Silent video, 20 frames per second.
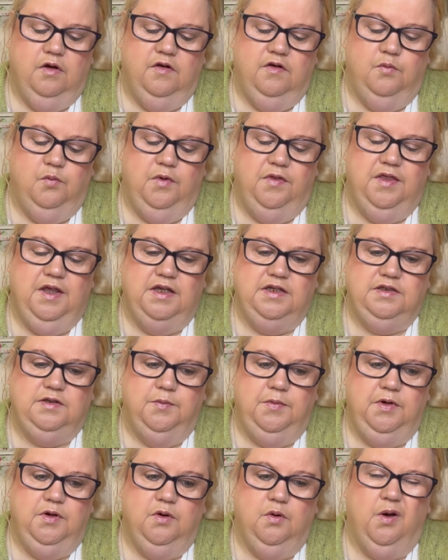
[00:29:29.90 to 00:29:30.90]
with this.
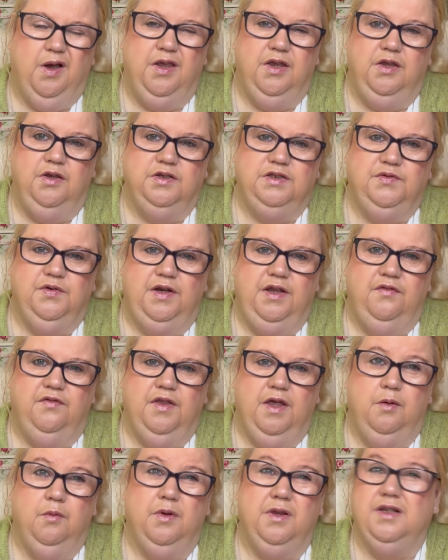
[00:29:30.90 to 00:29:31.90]
It'd be quite useful if
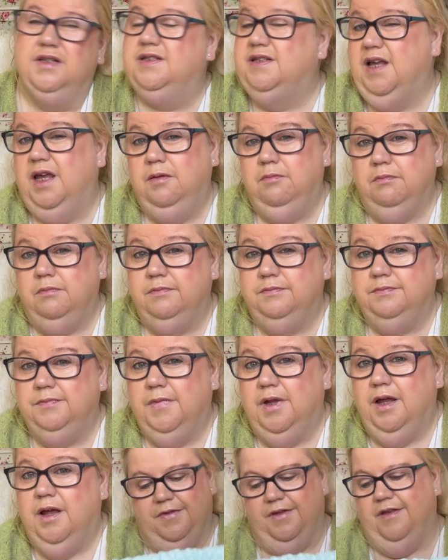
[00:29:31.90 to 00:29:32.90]
they were the same.
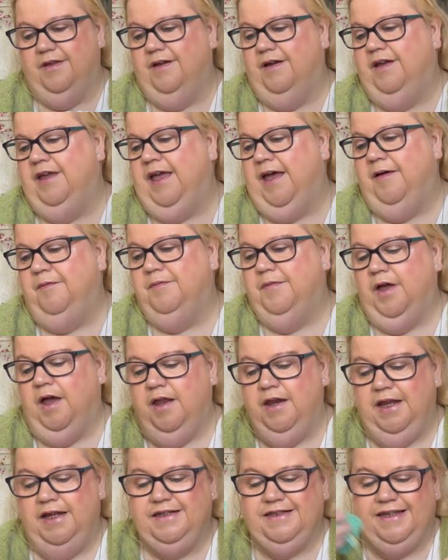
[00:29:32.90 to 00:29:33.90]
Yeah, I
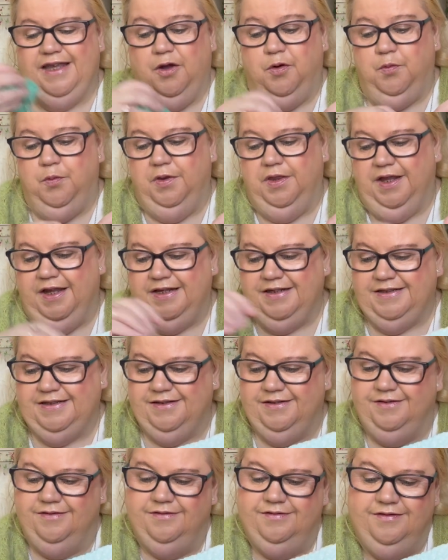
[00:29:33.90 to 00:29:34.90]
need to get on with
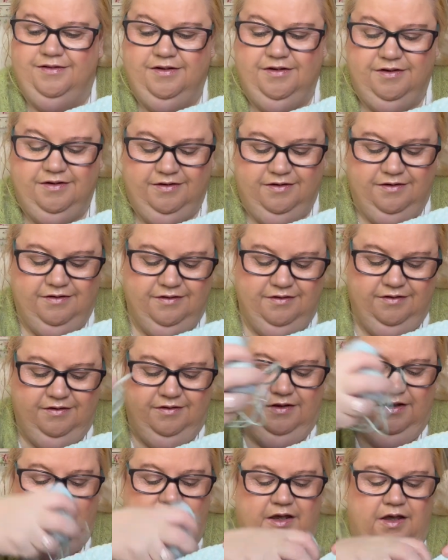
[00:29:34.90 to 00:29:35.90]
this.
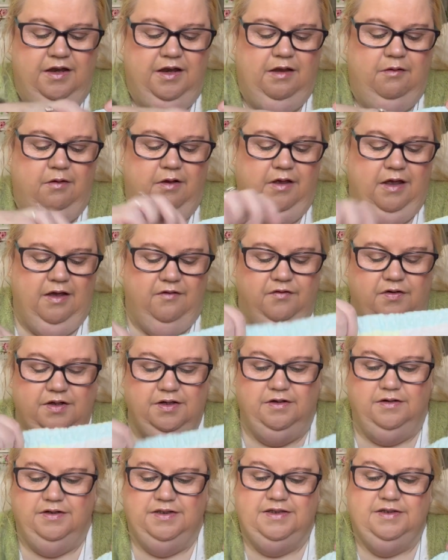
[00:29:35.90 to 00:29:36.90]
And now I have
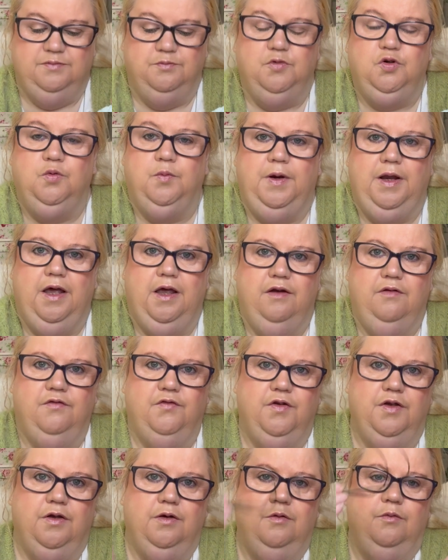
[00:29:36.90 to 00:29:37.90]
a small plan
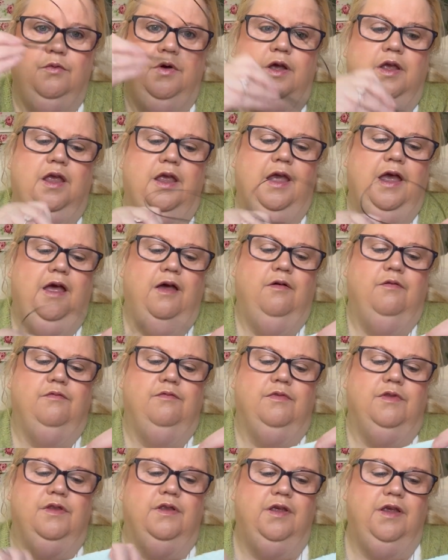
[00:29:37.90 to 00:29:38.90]
for working out
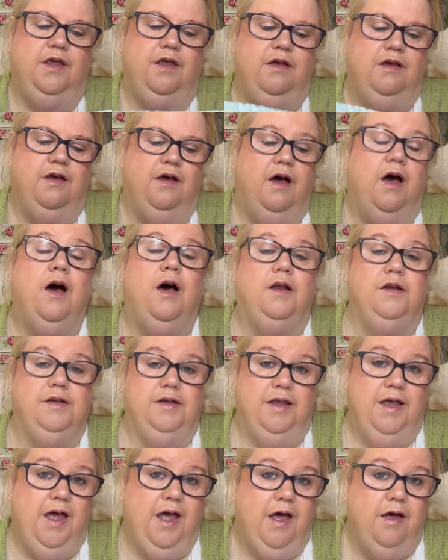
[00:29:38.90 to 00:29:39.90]
the heart
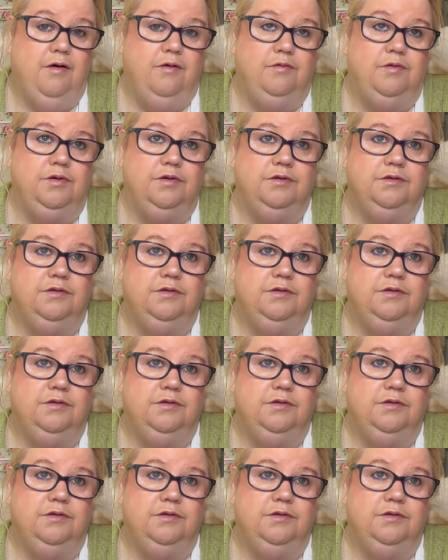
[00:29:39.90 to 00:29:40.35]
and cowl